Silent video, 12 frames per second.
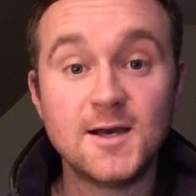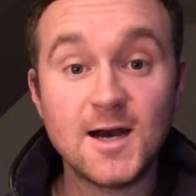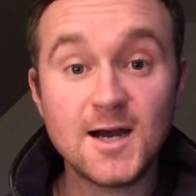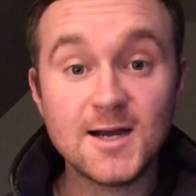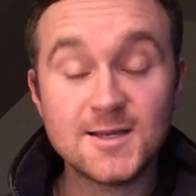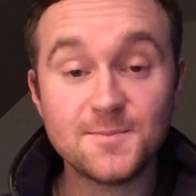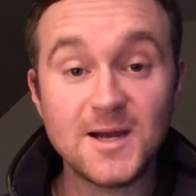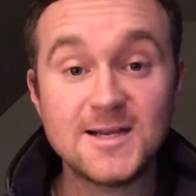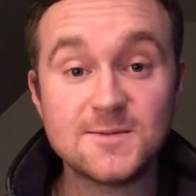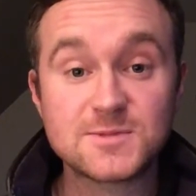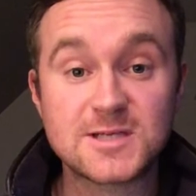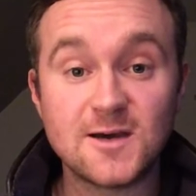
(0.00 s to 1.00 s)
Hi, my
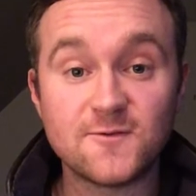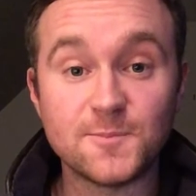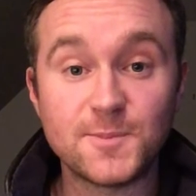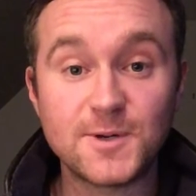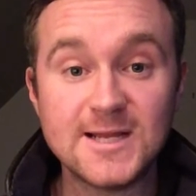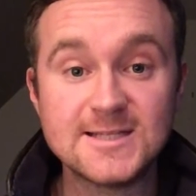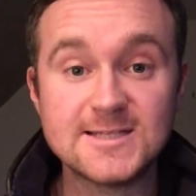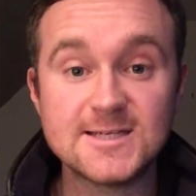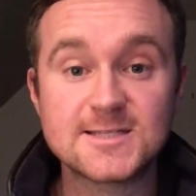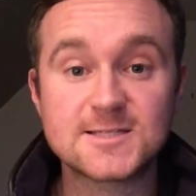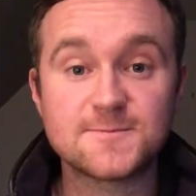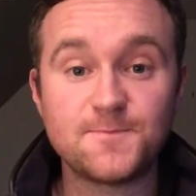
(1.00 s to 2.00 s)
name's Gavin
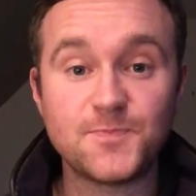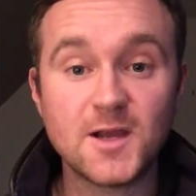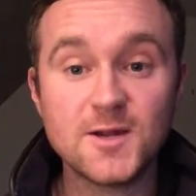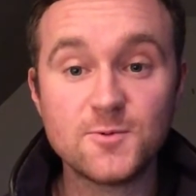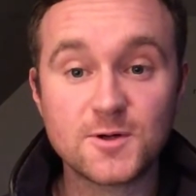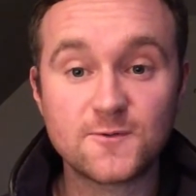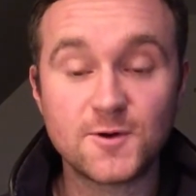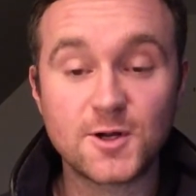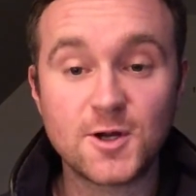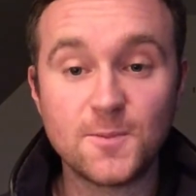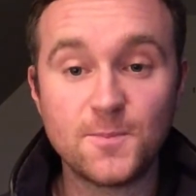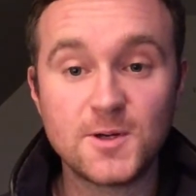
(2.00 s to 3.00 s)
Prentice. I work for a
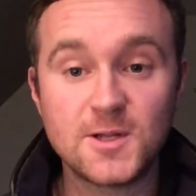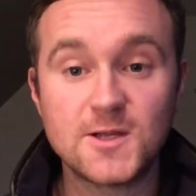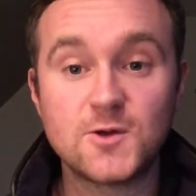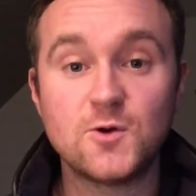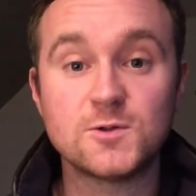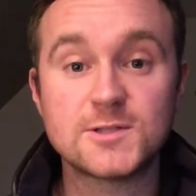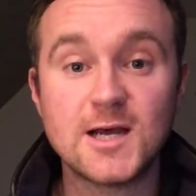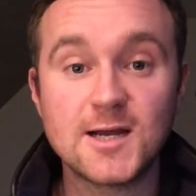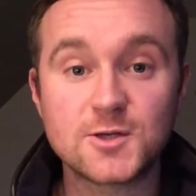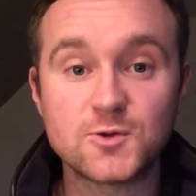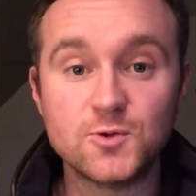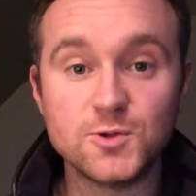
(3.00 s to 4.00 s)
company called
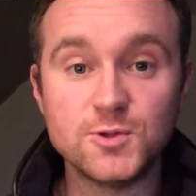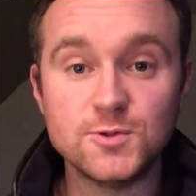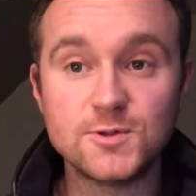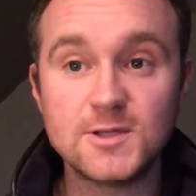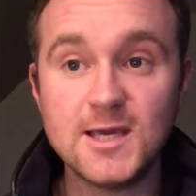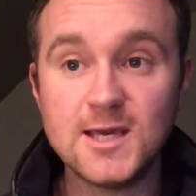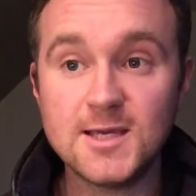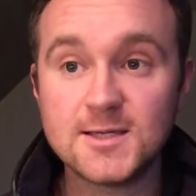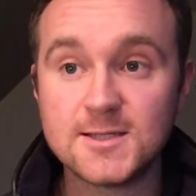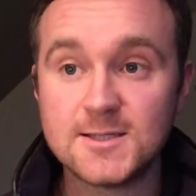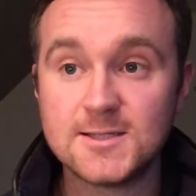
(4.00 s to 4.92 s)
Agrico UK.